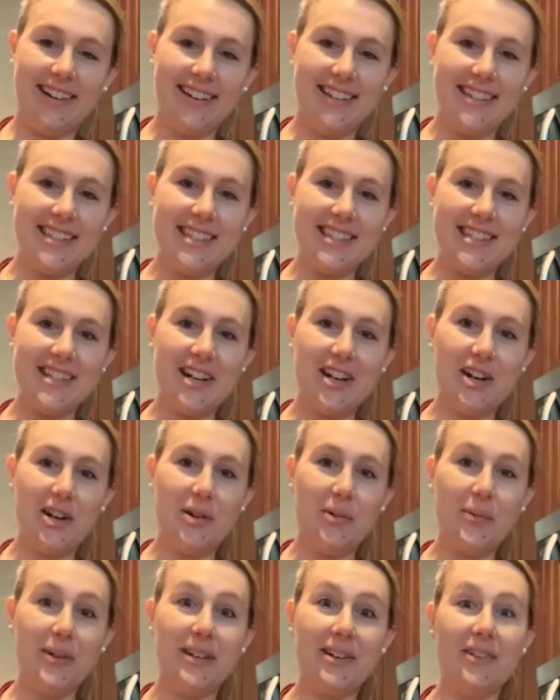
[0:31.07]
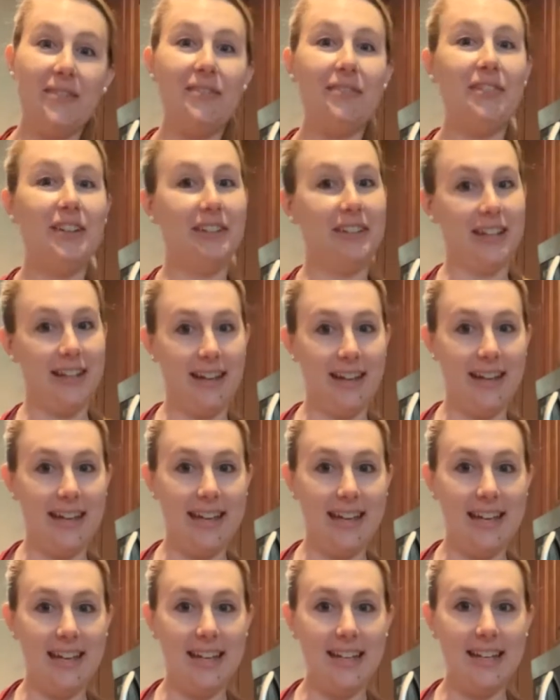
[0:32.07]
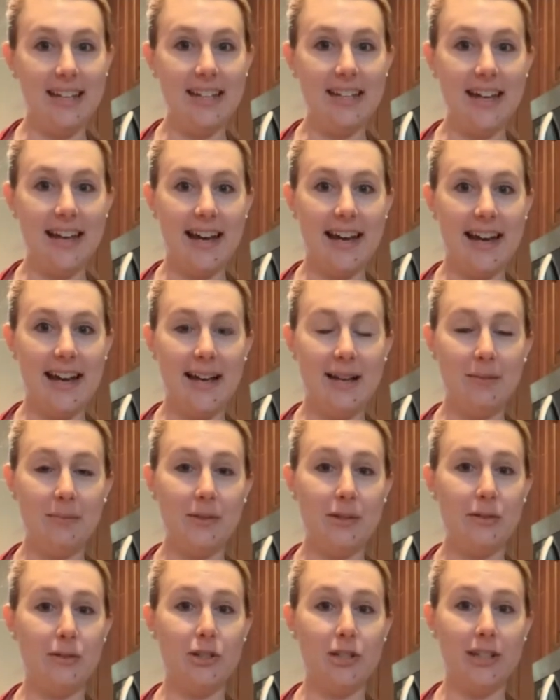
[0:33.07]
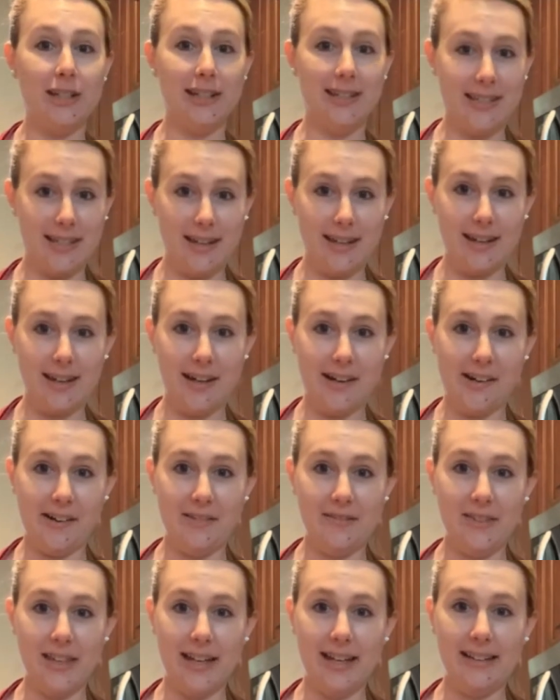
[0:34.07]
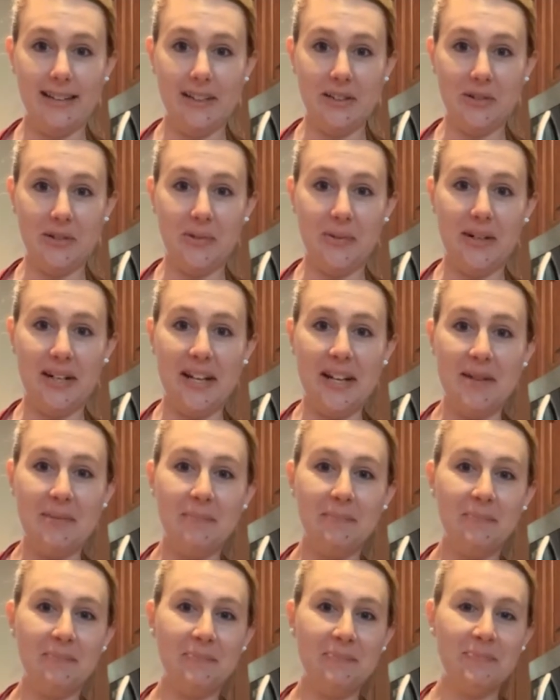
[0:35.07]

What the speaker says: And so we are filling in so she can take care of that little one.